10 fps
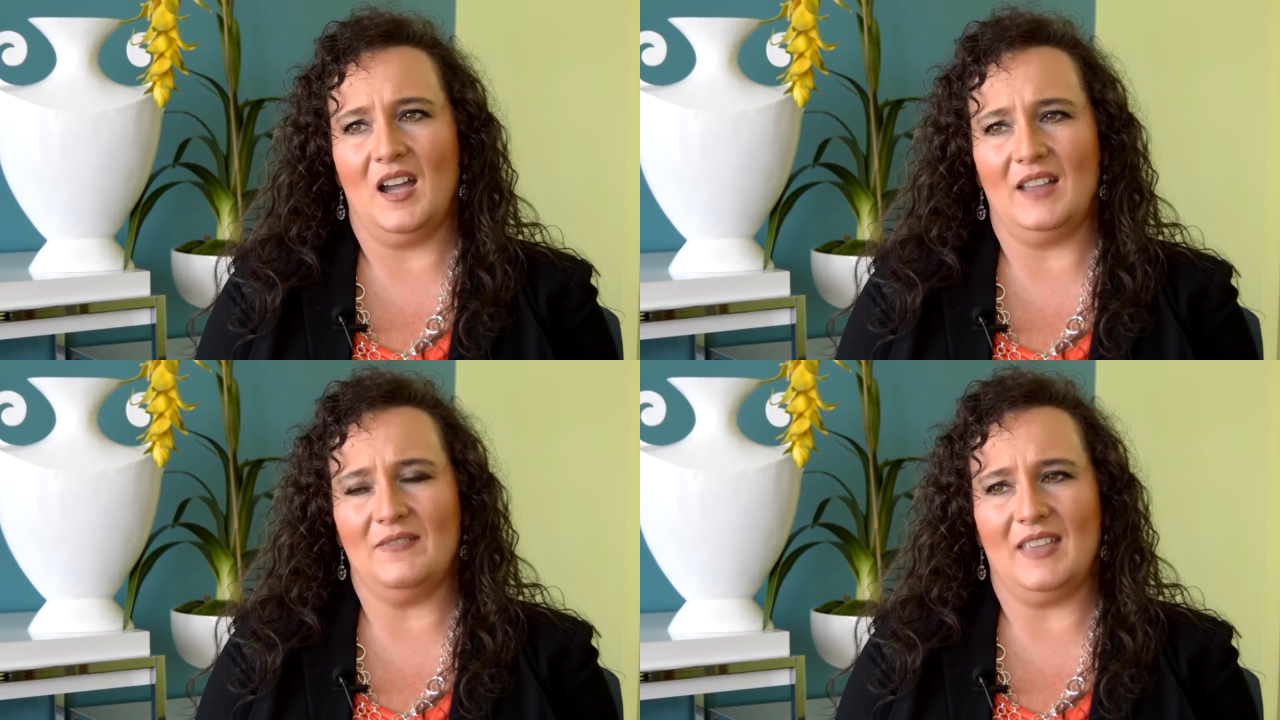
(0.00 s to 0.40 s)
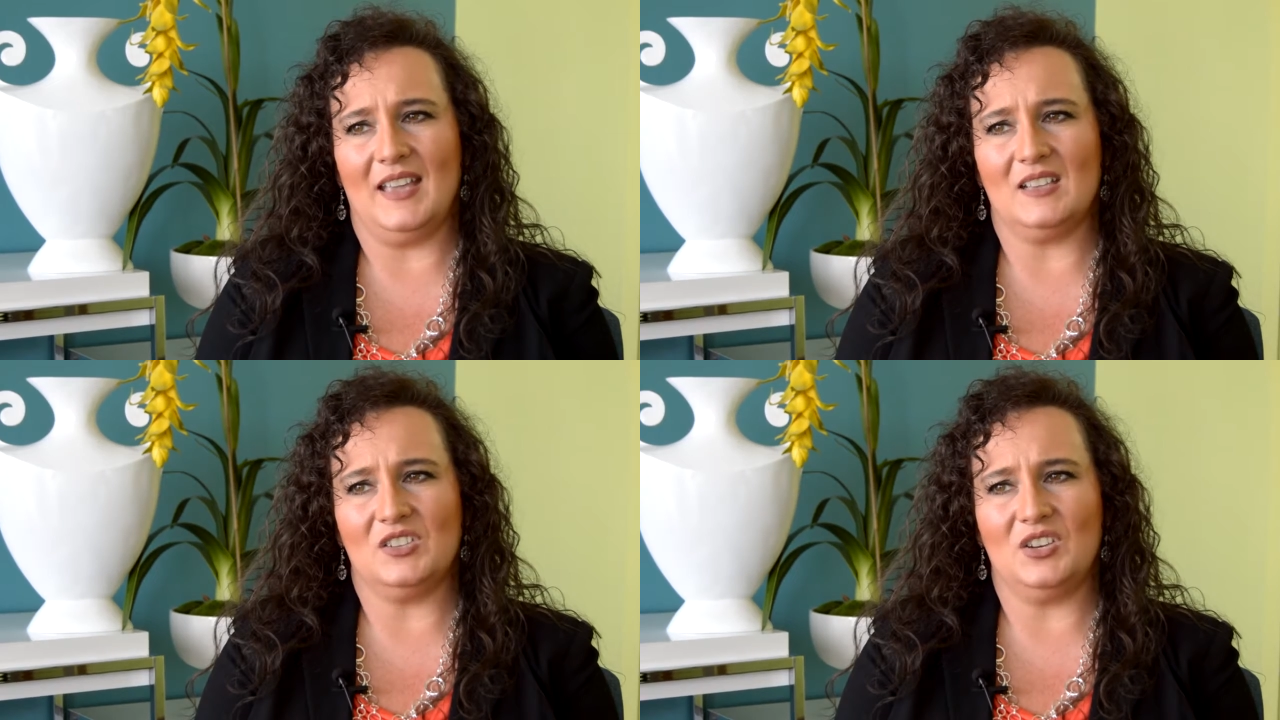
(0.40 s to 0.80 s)
and
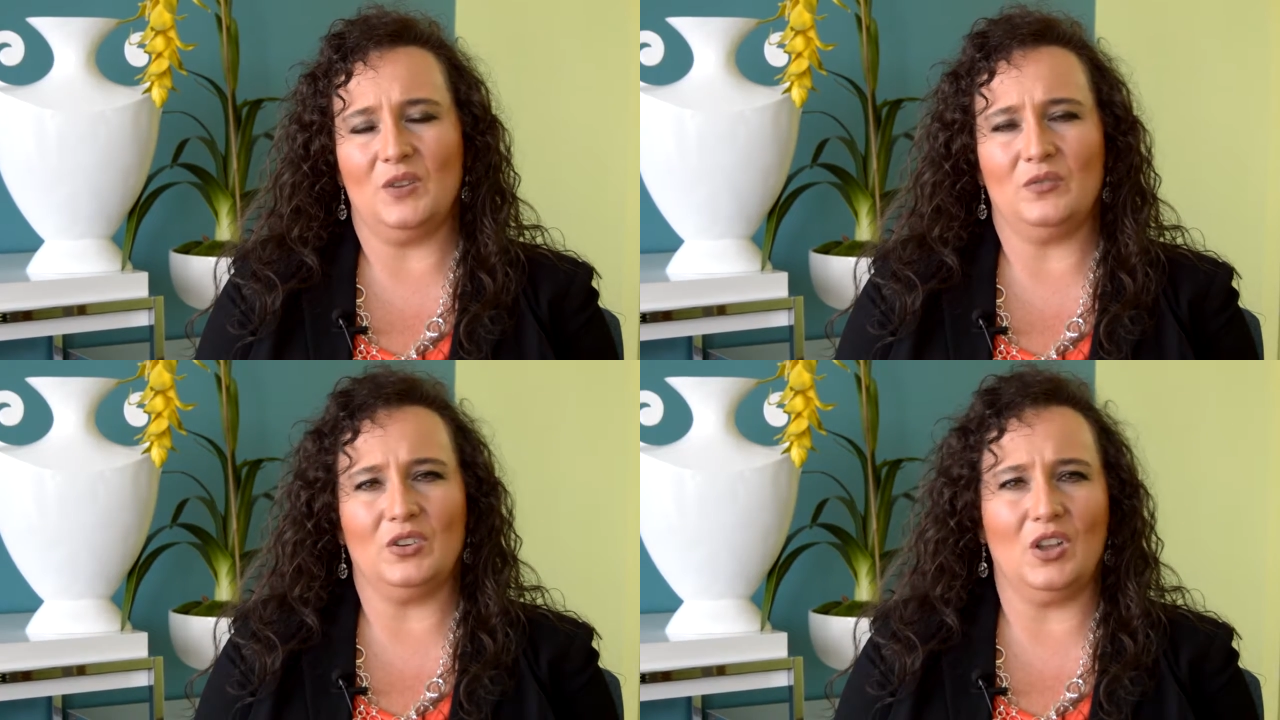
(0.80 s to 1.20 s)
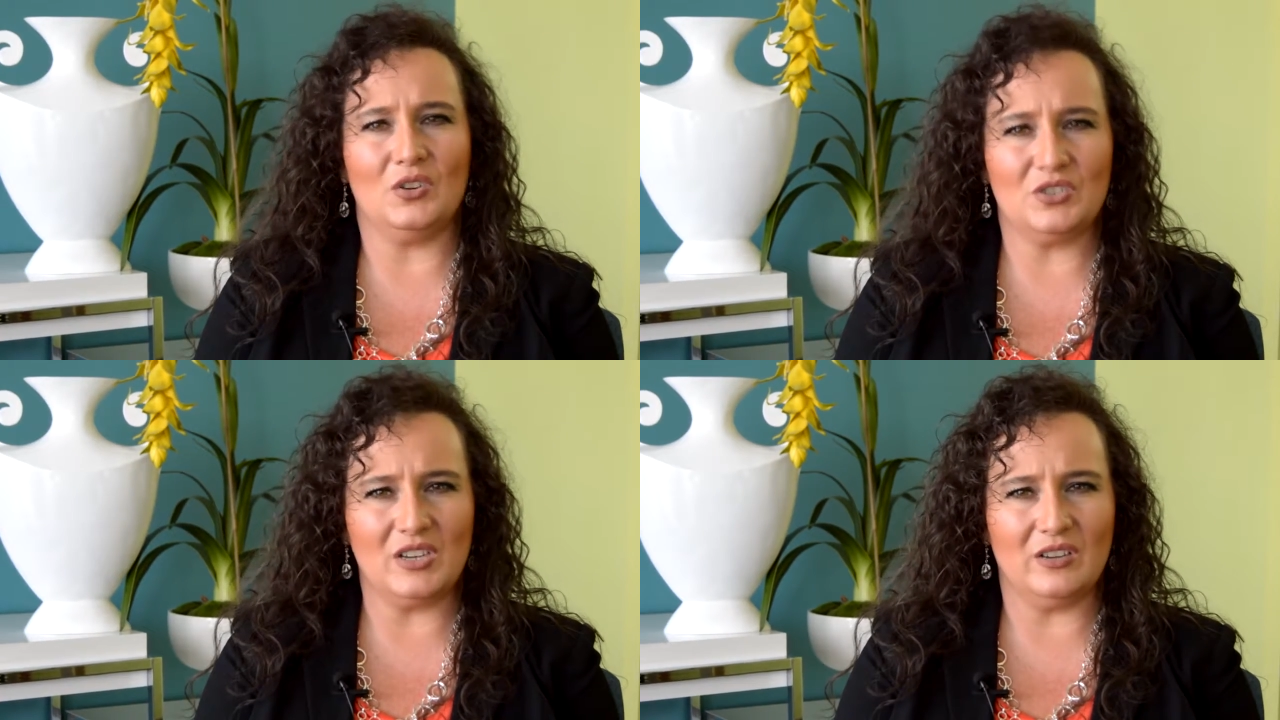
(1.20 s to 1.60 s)
things, for
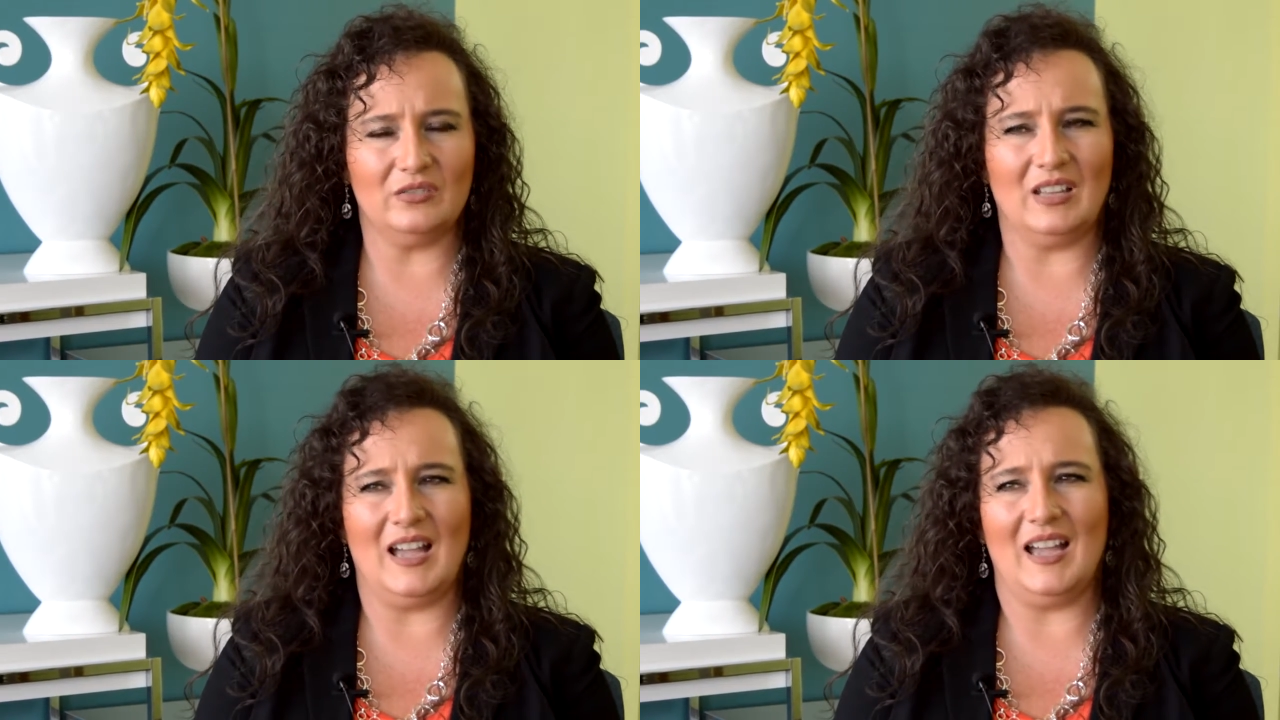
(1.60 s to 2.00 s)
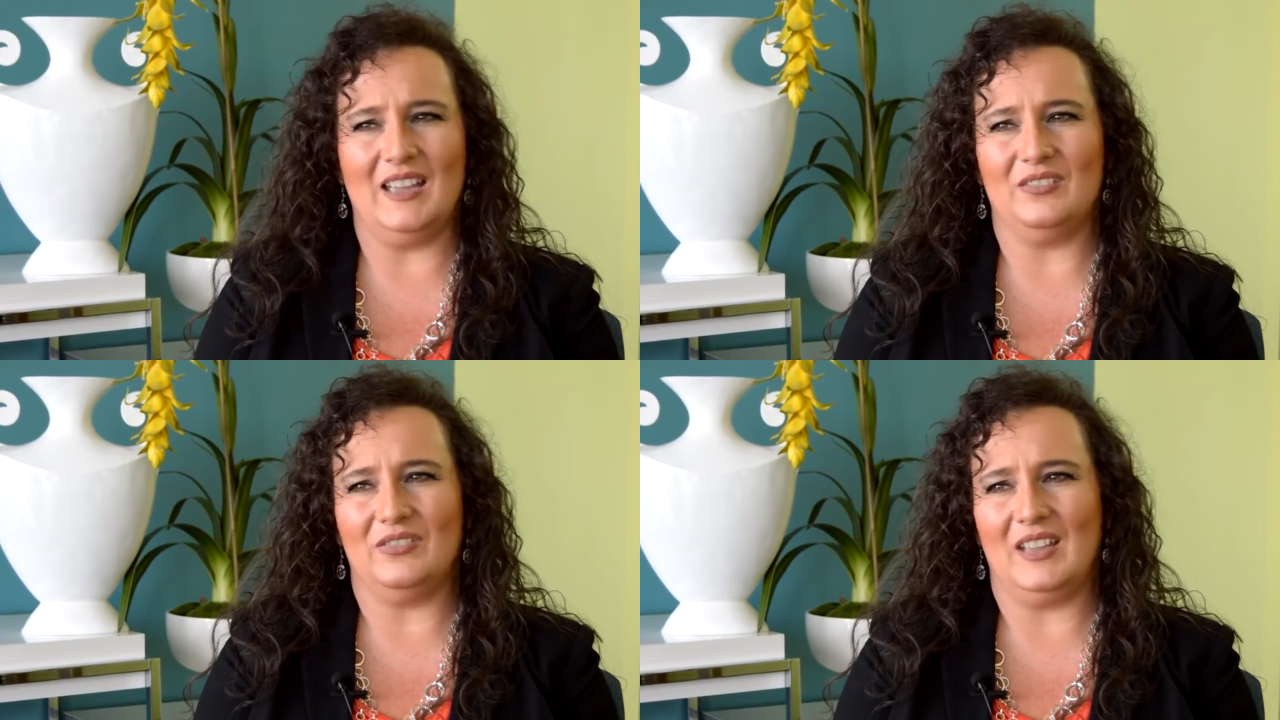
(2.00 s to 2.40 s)
long shelf life